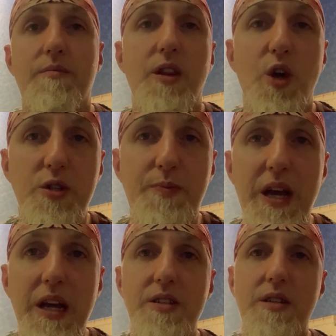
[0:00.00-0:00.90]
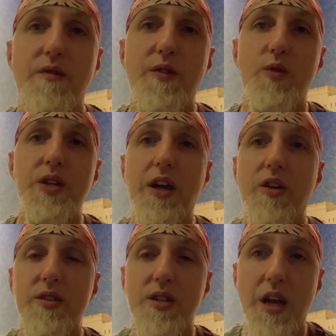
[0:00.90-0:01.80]
low speeds, the fuel tank
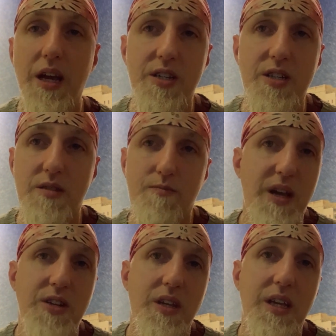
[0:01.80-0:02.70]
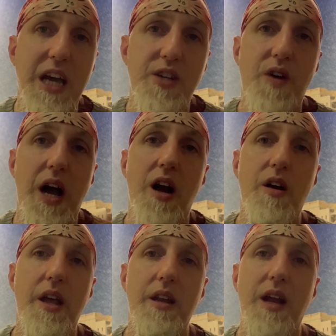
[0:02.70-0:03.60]
could basically catch fire
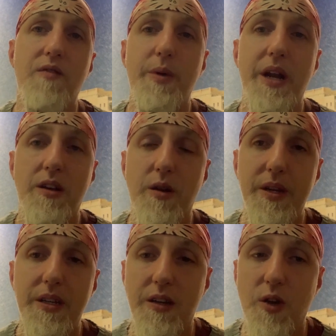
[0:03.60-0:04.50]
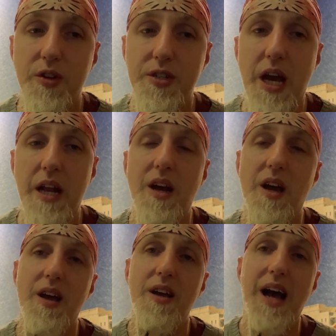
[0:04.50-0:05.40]
and everybody could be killed inside.
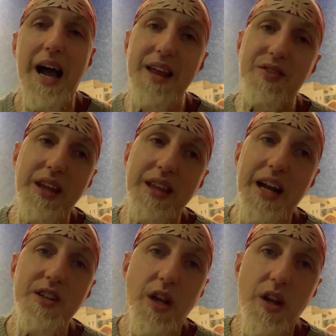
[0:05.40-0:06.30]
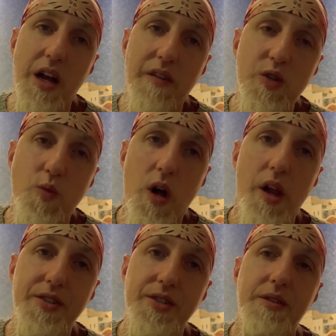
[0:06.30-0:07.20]
I think that is a lot of these
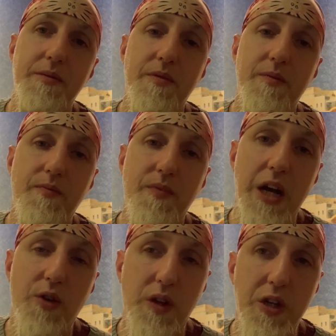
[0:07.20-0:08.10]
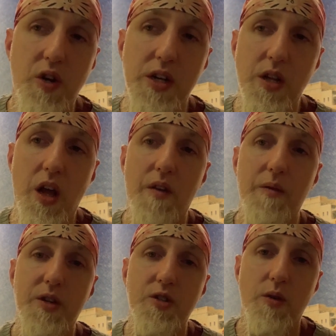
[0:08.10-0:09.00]
wallets. I don't really trust a lot of them
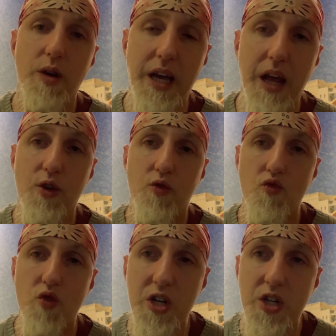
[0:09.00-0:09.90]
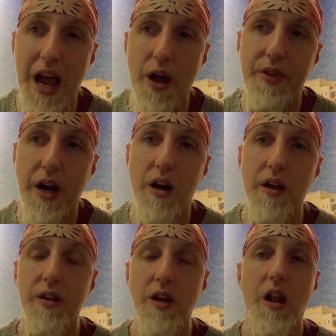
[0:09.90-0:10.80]
because they're, again, they're rushed out there
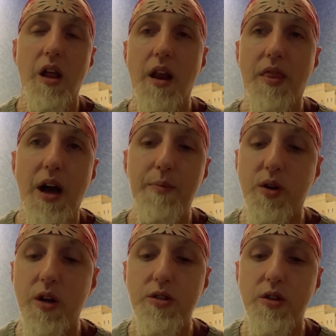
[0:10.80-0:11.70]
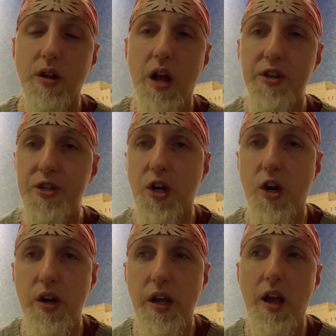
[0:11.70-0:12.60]
and not a lot of thought put into a lot of
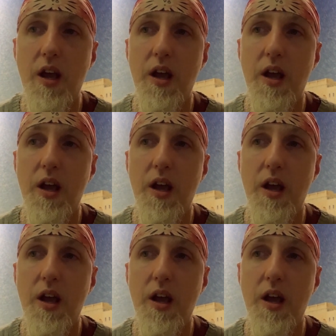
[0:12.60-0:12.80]
security.